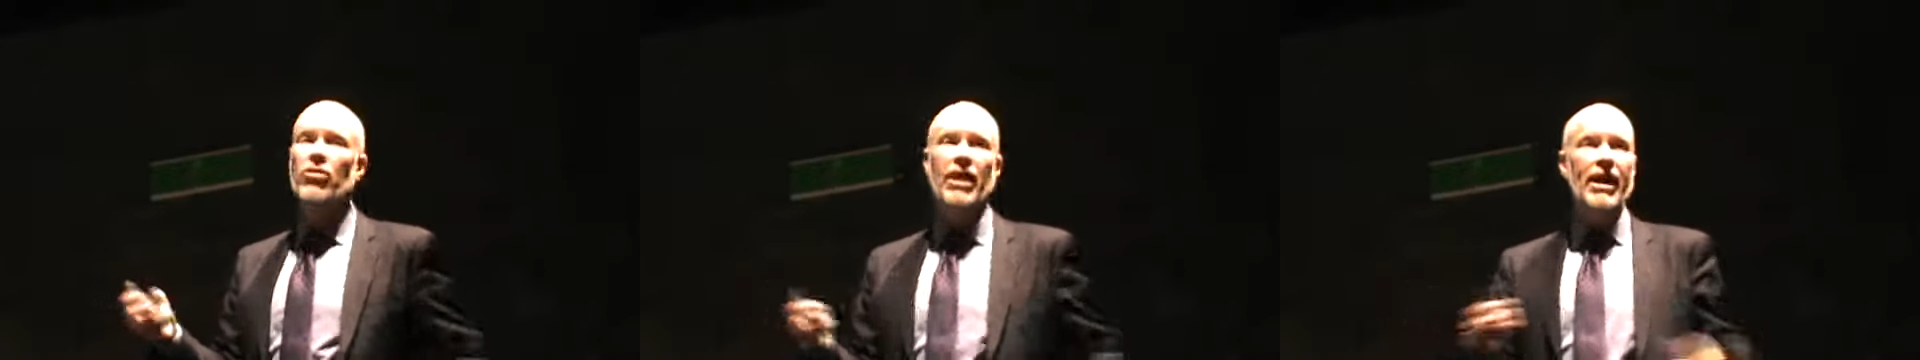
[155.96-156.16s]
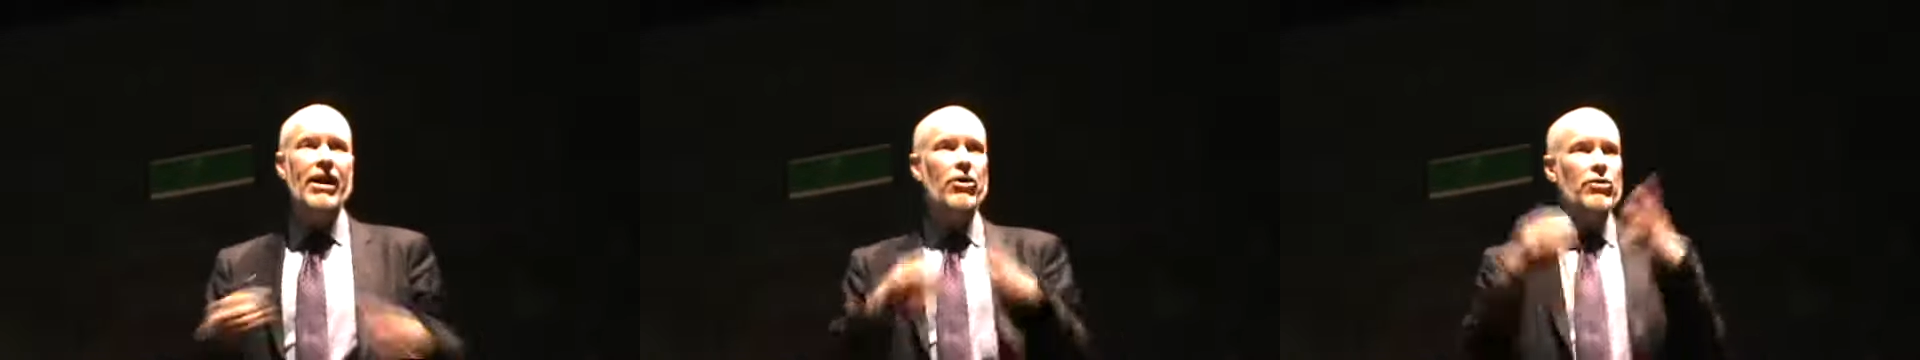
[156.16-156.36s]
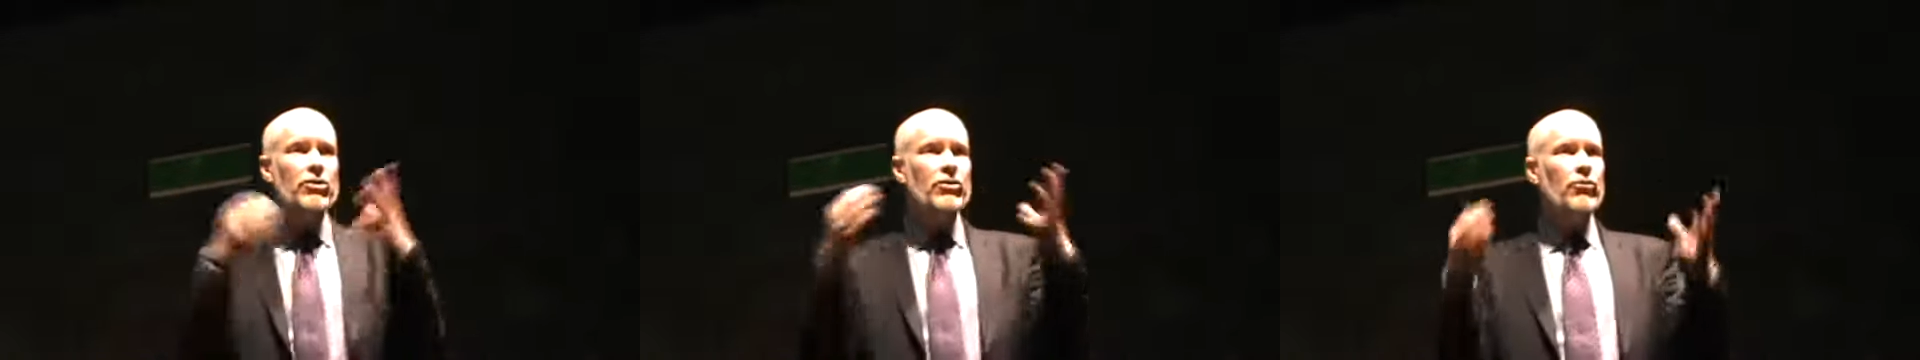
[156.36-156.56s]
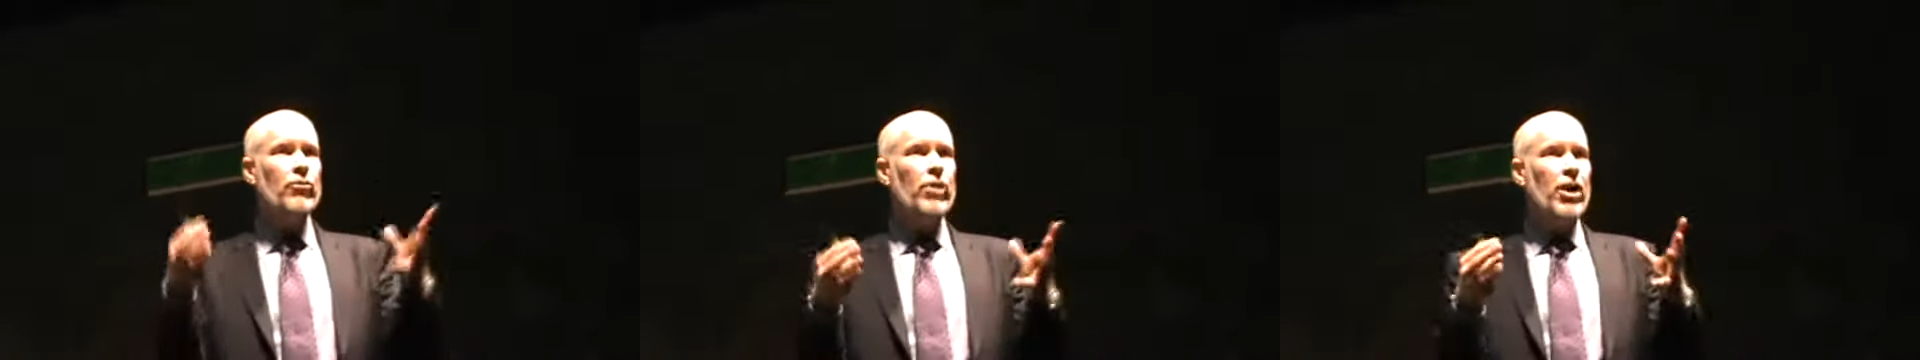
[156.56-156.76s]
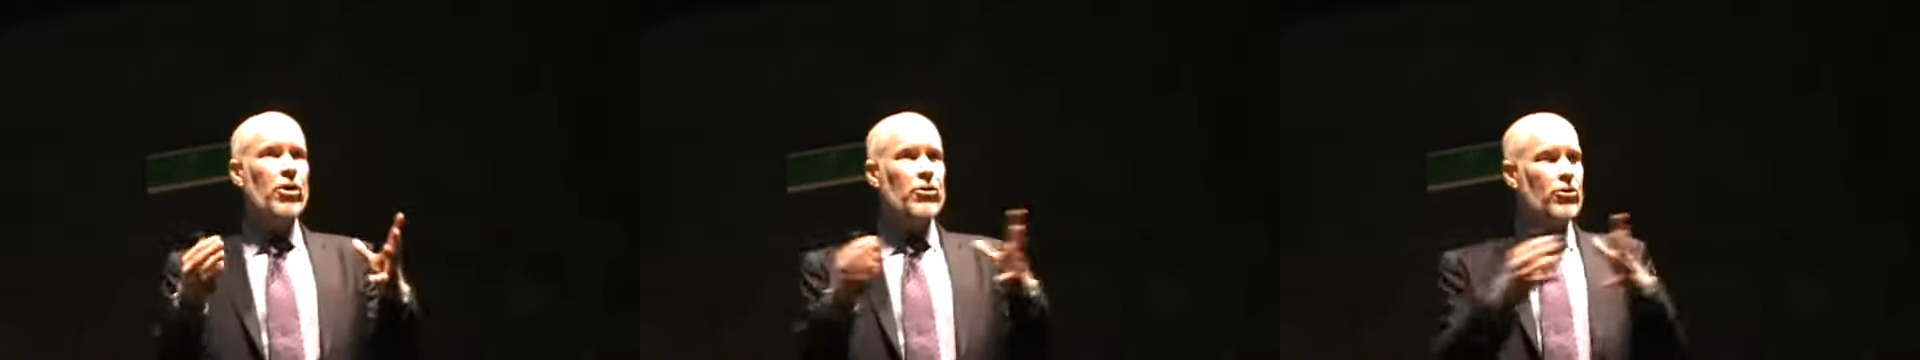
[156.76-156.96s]
Creators
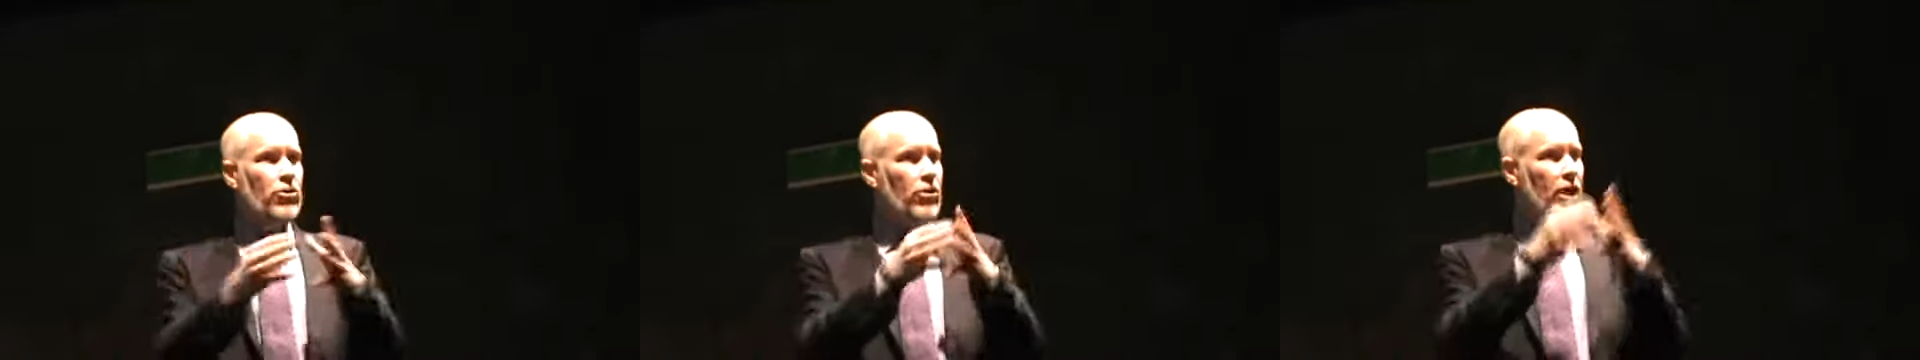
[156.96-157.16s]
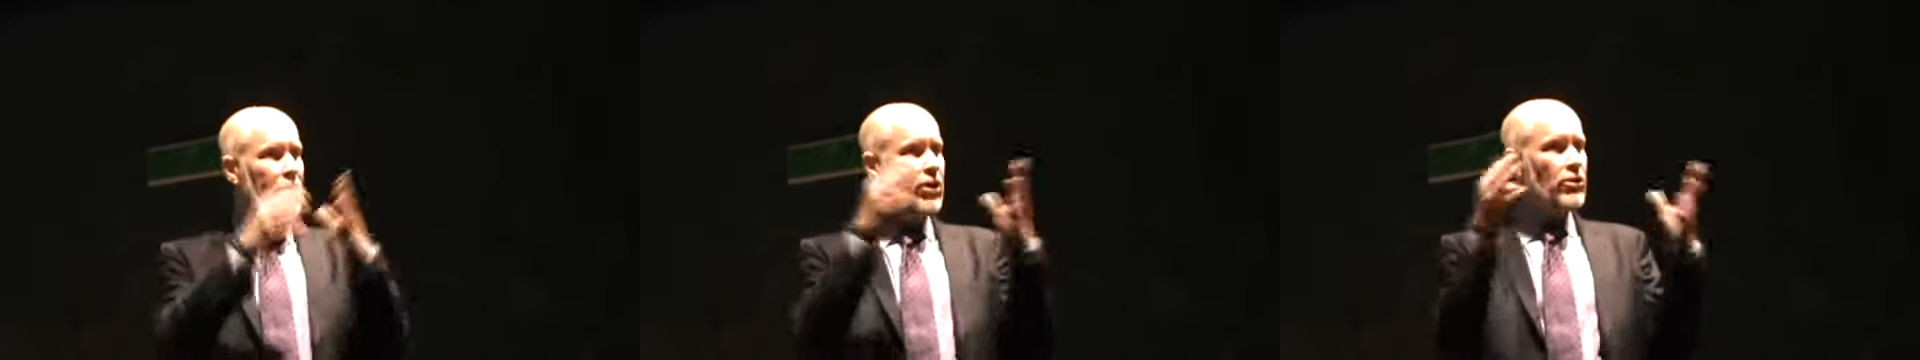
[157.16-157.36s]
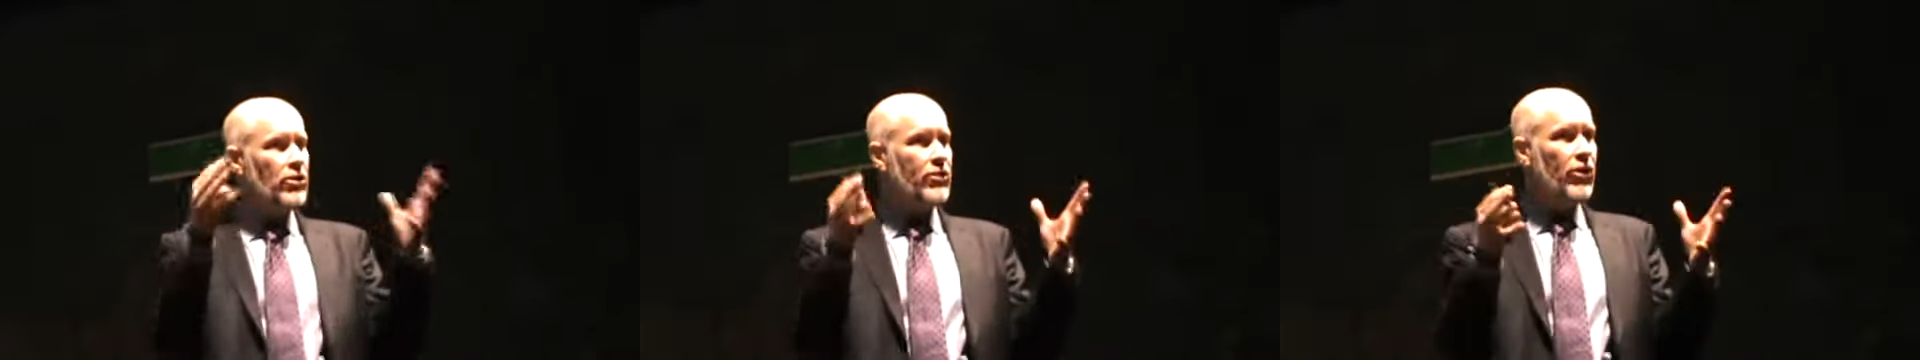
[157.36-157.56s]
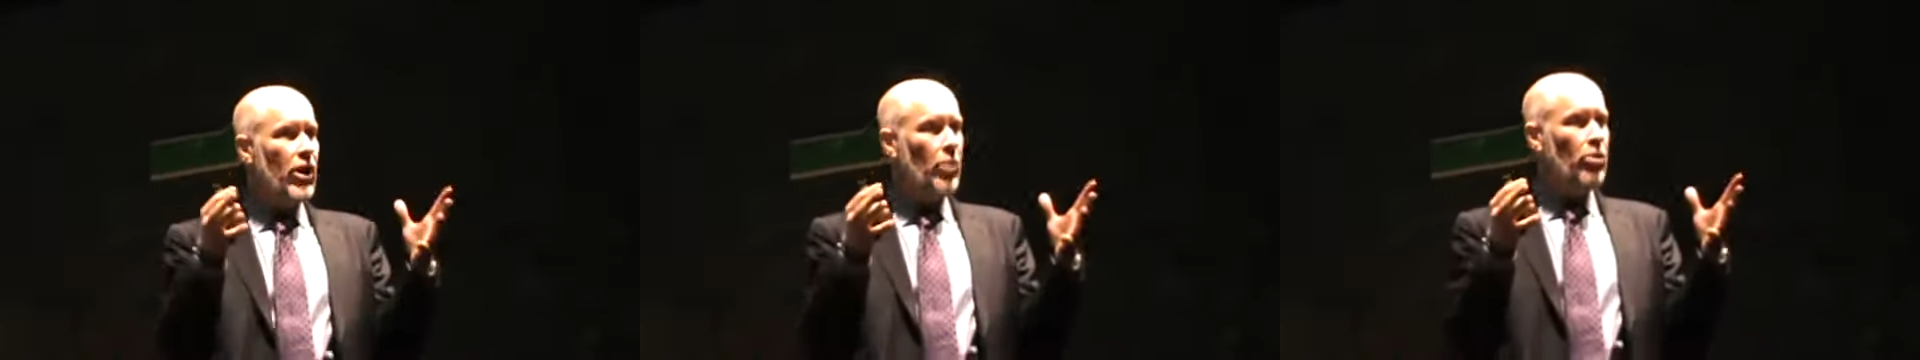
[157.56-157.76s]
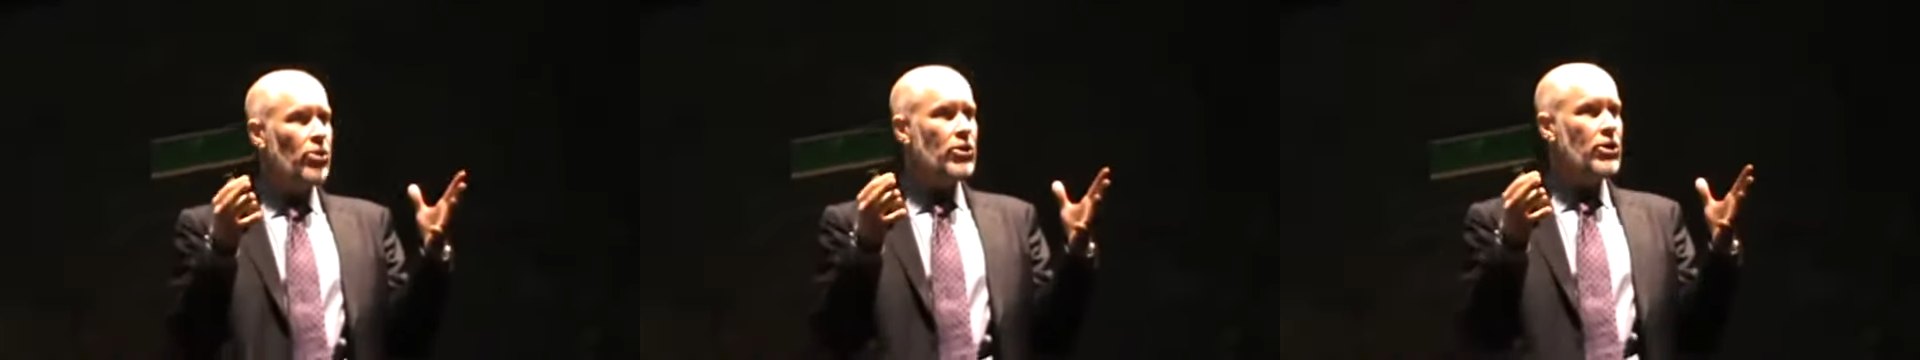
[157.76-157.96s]
of wealth, creators of
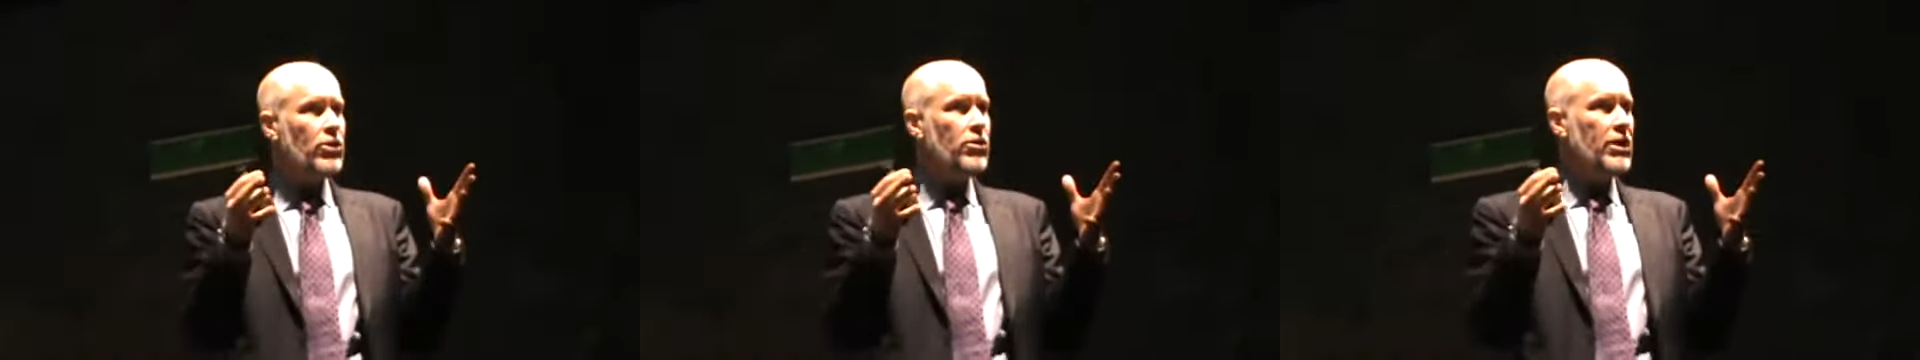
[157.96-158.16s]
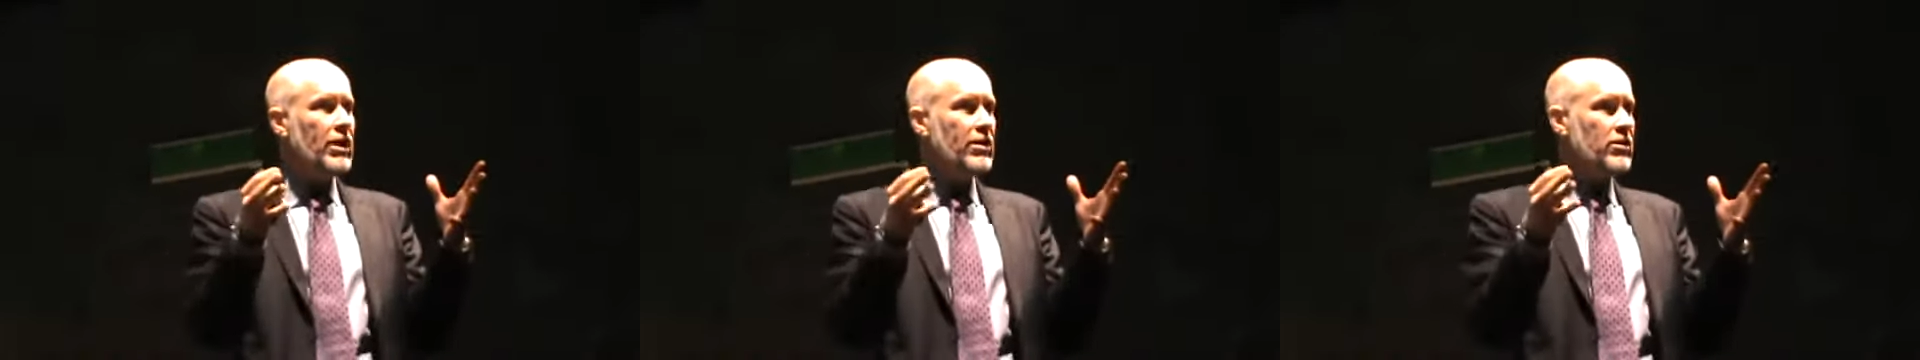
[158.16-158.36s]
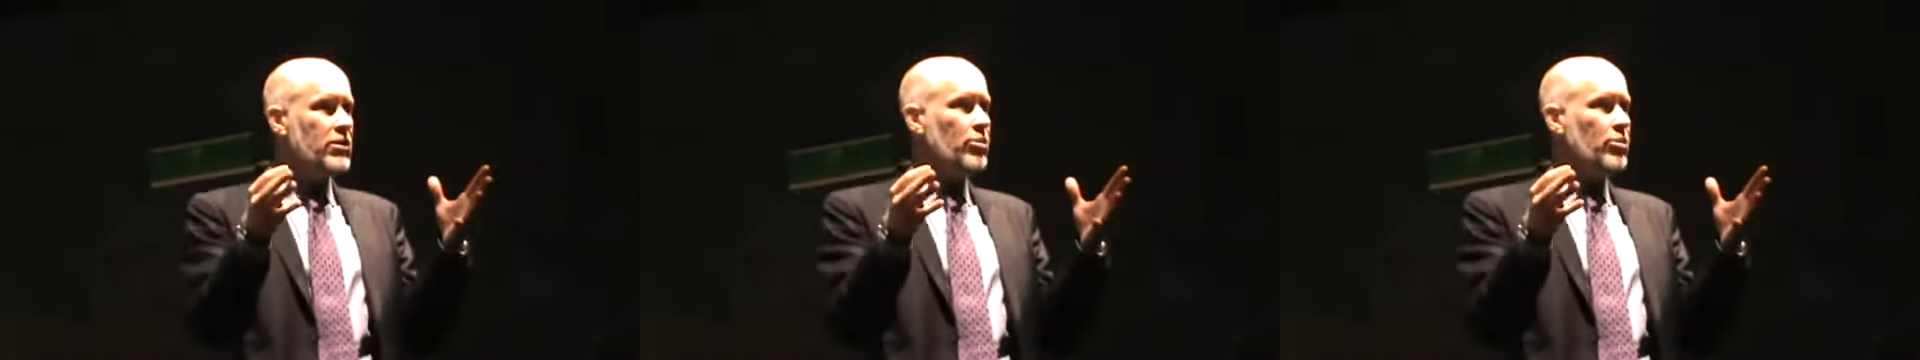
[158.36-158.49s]
opportunity